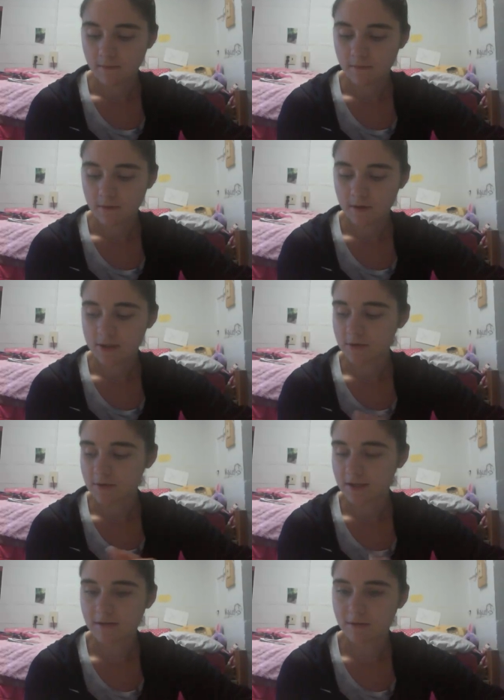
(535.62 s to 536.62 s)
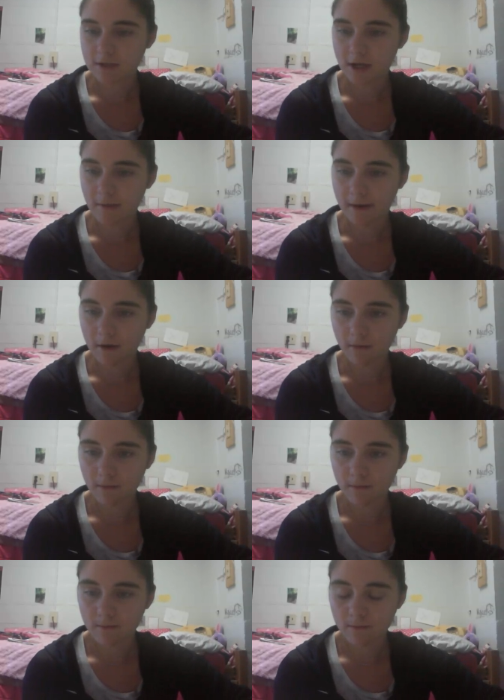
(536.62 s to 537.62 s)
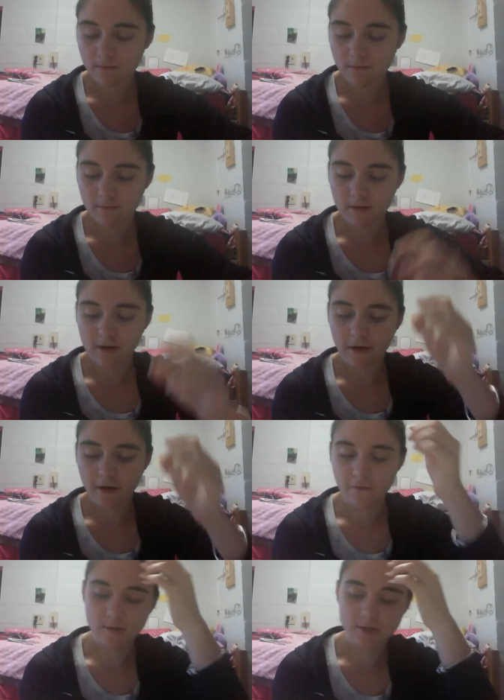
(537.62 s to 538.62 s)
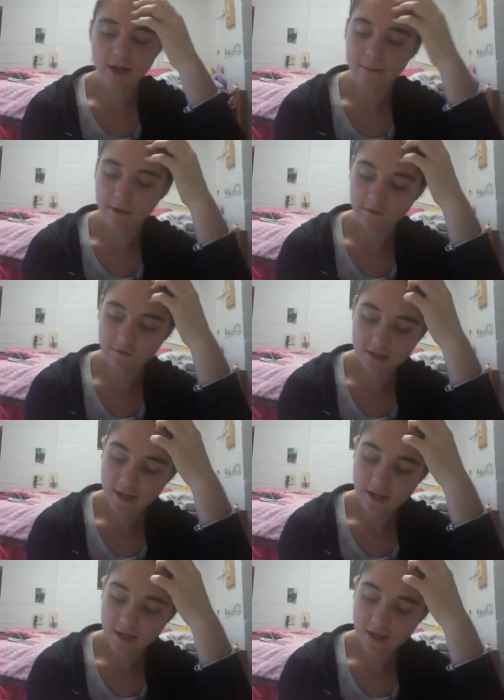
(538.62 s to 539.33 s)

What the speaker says: There are two things I want to talk about. I don't have that much time left.